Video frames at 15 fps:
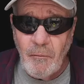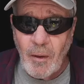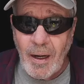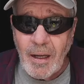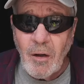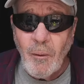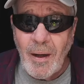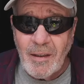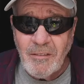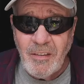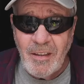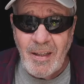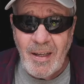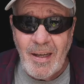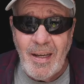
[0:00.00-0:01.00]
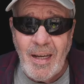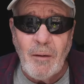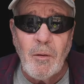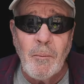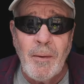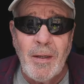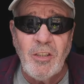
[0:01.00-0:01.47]
and when I go out
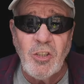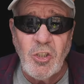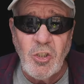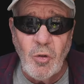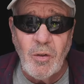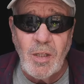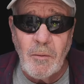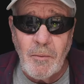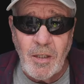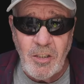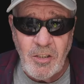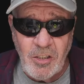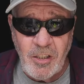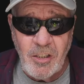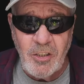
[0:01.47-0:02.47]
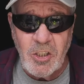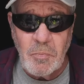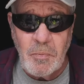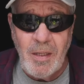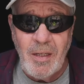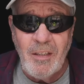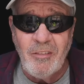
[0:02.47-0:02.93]
today, I will make sure that my shutter
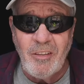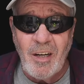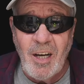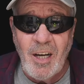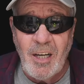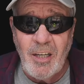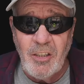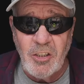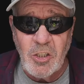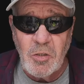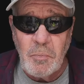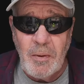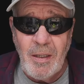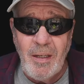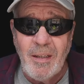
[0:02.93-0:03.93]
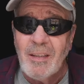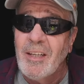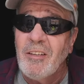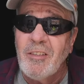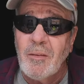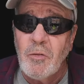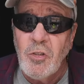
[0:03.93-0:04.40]
speed is at a higher speed
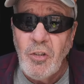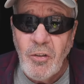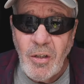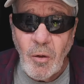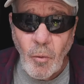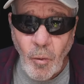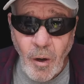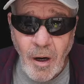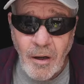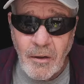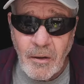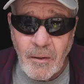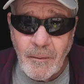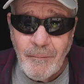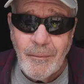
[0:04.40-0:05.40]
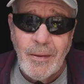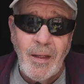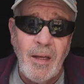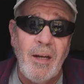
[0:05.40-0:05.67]
unless I'm shooting water.